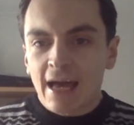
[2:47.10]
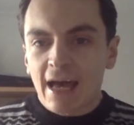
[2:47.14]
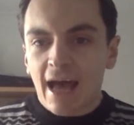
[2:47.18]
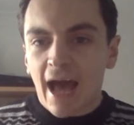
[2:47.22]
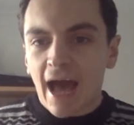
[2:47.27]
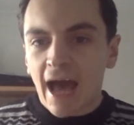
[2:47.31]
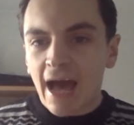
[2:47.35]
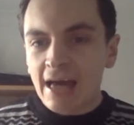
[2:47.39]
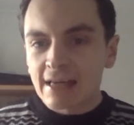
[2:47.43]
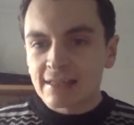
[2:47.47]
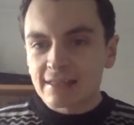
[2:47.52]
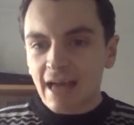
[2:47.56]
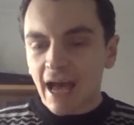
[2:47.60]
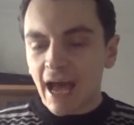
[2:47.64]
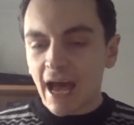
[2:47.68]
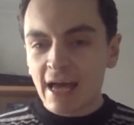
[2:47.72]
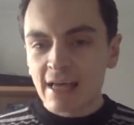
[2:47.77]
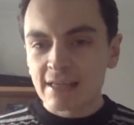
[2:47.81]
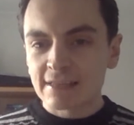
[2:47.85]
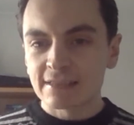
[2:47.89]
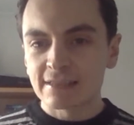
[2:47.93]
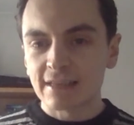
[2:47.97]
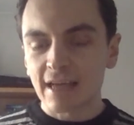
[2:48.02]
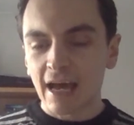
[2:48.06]

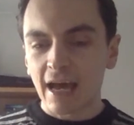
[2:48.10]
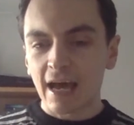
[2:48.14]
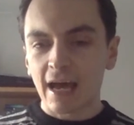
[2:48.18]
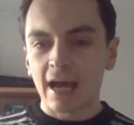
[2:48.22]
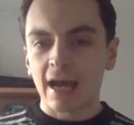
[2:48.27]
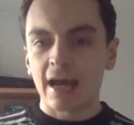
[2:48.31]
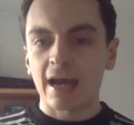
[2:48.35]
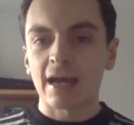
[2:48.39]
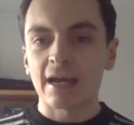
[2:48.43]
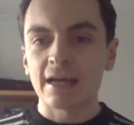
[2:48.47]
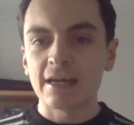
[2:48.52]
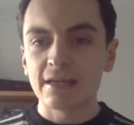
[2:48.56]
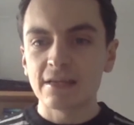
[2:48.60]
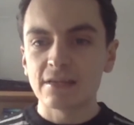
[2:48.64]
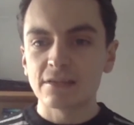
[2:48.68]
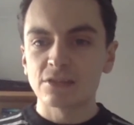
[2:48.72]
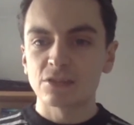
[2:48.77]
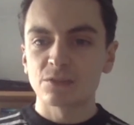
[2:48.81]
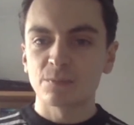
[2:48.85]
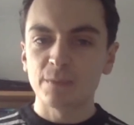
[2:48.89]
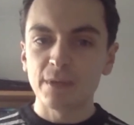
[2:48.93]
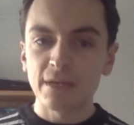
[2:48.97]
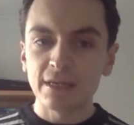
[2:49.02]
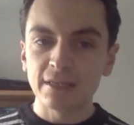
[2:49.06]
as I
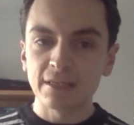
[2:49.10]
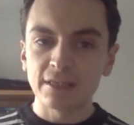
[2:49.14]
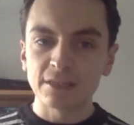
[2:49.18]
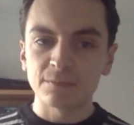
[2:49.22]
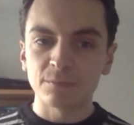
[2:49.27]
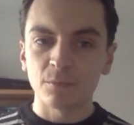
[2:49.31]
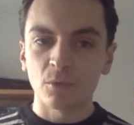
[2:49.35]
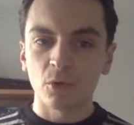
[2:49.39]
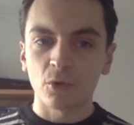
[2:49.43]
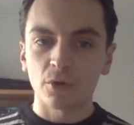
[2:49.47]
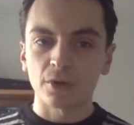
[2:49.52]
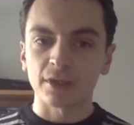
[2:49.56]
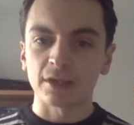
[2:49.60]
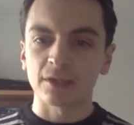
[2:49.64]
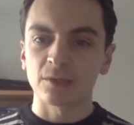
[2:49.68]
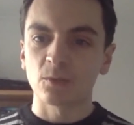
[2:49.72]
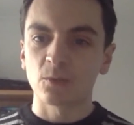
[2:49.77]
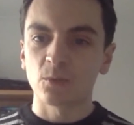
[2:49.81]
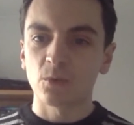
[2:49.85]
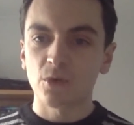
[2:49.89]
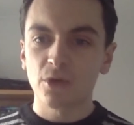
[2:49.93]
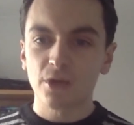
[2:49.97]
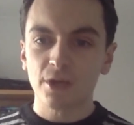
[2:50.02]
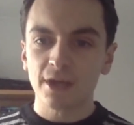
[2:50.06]
speak this morning,
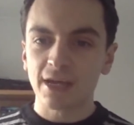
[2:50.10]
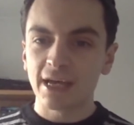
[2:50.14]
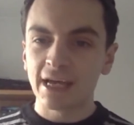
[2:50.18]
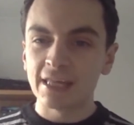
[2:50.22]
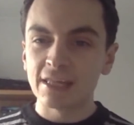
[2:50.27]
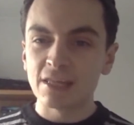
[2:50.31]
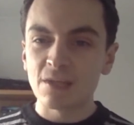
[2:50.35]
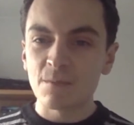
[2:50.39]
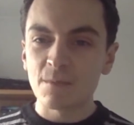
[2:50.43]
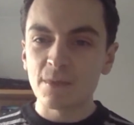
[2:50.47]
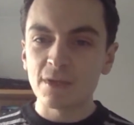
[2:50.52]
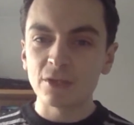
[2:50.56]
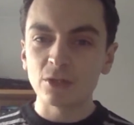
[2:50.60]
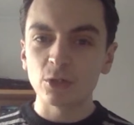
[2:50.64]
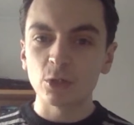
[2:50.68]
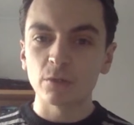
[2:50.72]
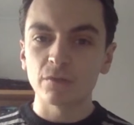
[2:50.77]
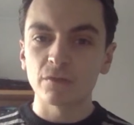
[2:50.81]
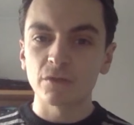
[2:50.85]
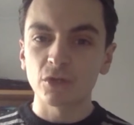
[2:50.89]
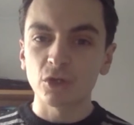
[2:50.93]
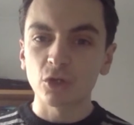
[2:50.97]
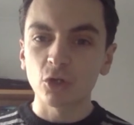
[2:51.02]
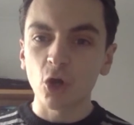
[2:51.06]
we're in the middle
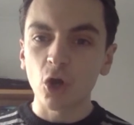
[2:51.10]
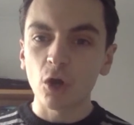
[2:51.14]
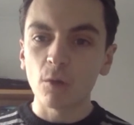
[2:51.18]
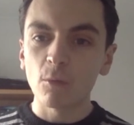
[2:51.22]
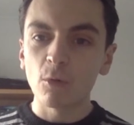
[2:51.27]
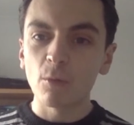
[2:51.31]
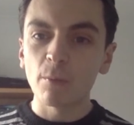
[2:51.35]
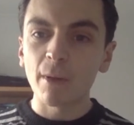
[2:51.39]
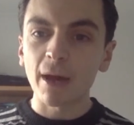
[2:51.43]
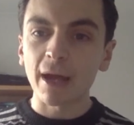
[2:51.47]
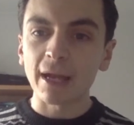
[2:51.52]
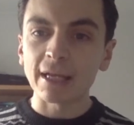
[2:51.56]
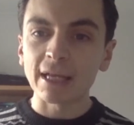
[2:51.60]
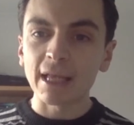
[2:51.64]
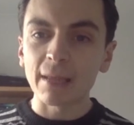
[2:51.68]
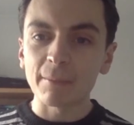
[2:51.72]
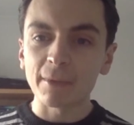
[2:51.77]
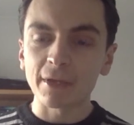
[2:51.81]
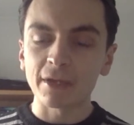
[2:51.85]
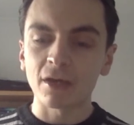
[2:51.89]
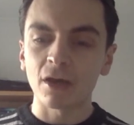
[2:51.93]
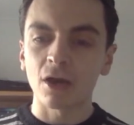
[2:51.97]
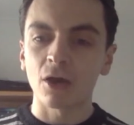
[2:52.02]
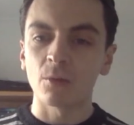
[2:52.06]
of a global
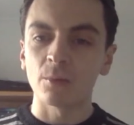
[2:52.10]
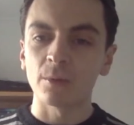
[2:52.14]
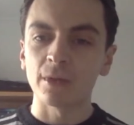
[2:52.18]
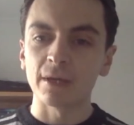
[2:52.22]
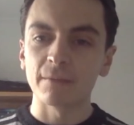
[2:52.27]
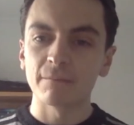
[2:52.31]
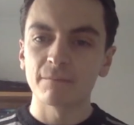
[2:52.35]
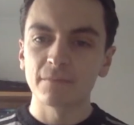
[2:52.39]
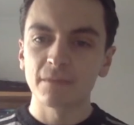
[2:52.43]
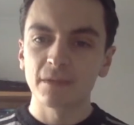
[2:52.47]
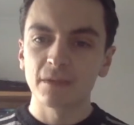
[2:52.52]
pandemic, aren't we?